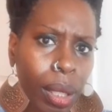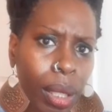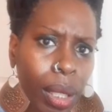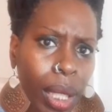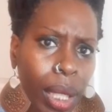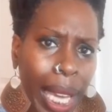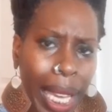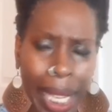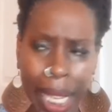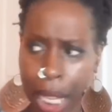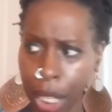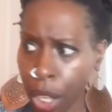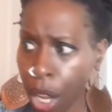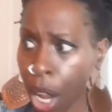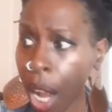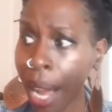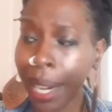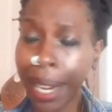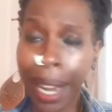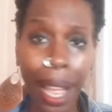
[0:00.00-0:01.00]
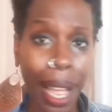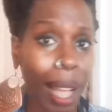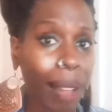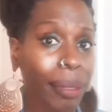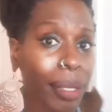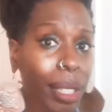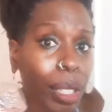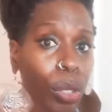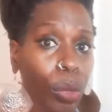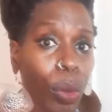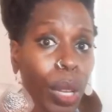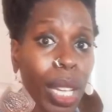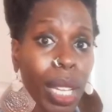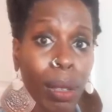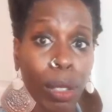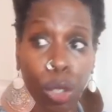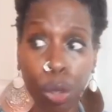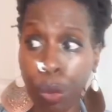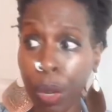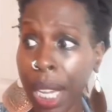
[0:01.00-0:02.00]
It gets harder after
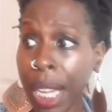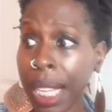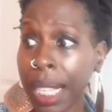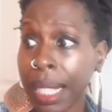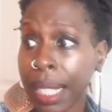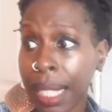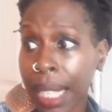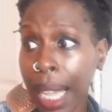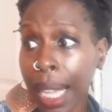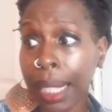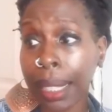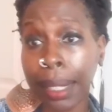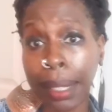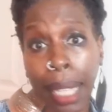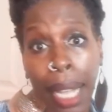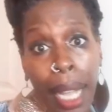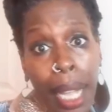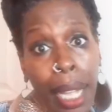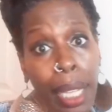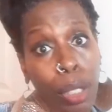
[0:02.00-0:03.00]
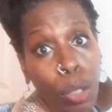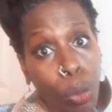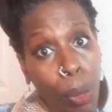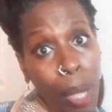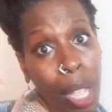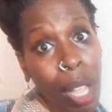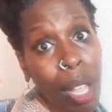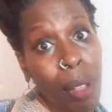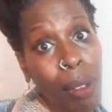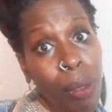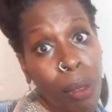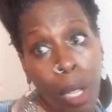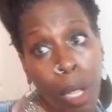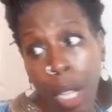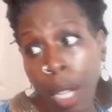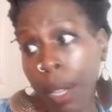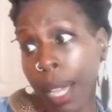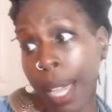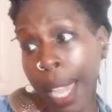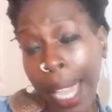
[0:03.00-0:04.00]
3, 6, 9, 12,
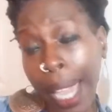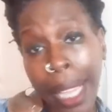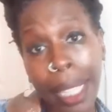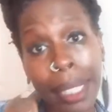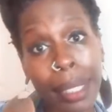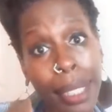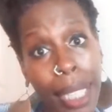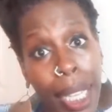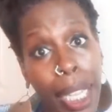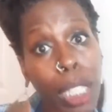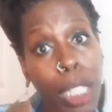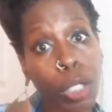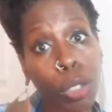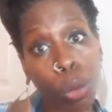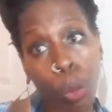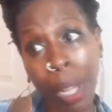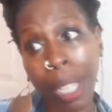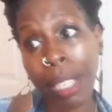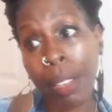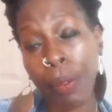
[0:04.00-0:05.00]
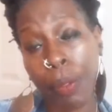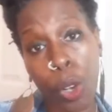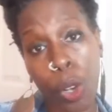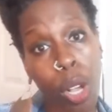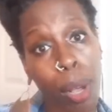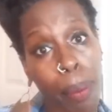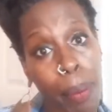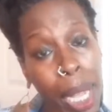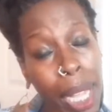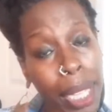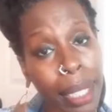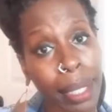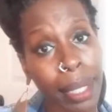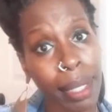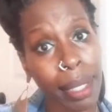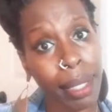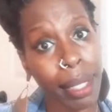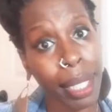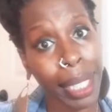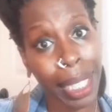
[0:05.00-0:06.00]
18, 24
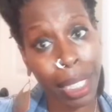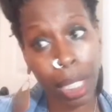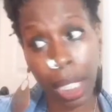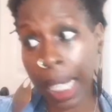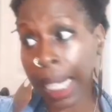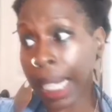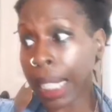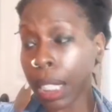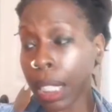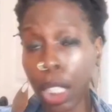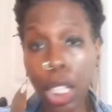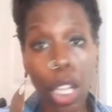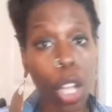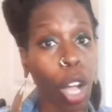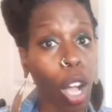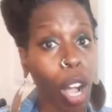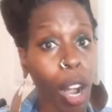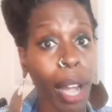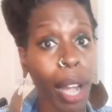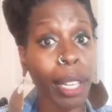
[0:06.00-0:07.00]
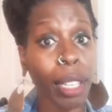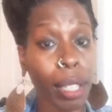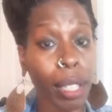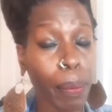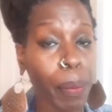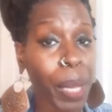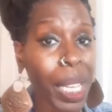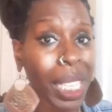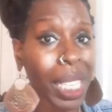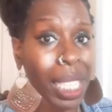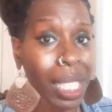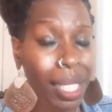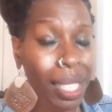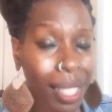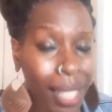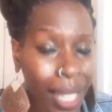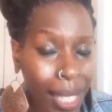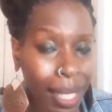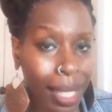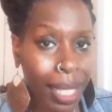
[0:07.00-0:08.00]
months. It gets a little harder to be
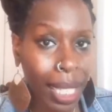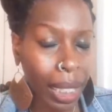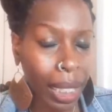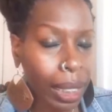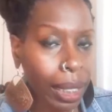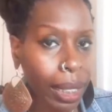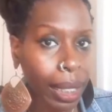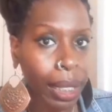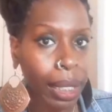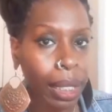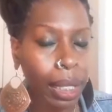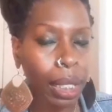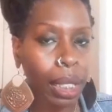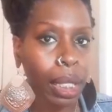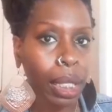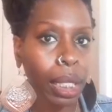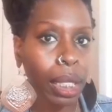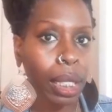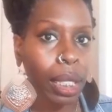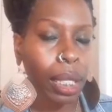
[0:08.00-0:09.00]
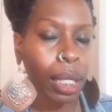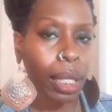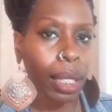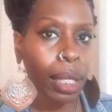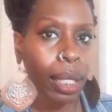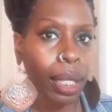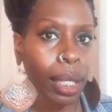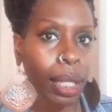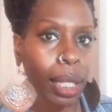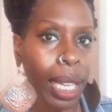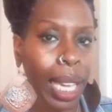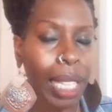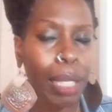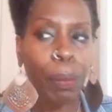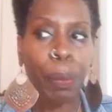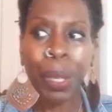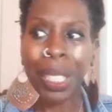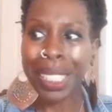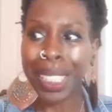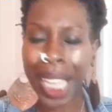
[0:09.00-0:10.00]
consistent
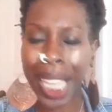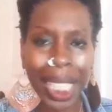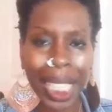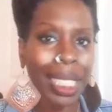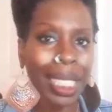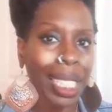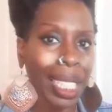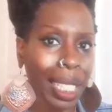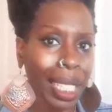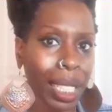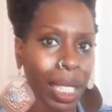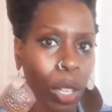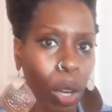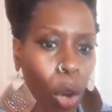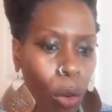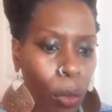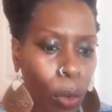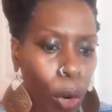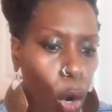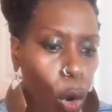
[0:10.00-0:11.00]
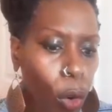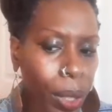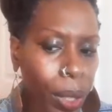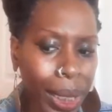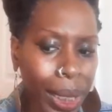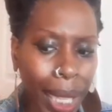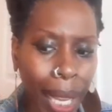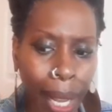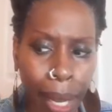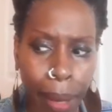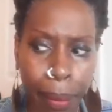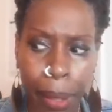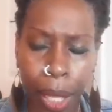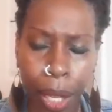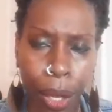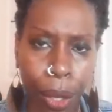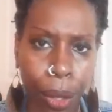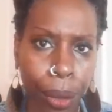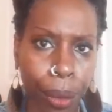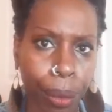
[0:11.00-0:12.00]
in pretending over time
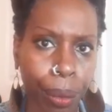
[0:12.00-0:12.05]
though.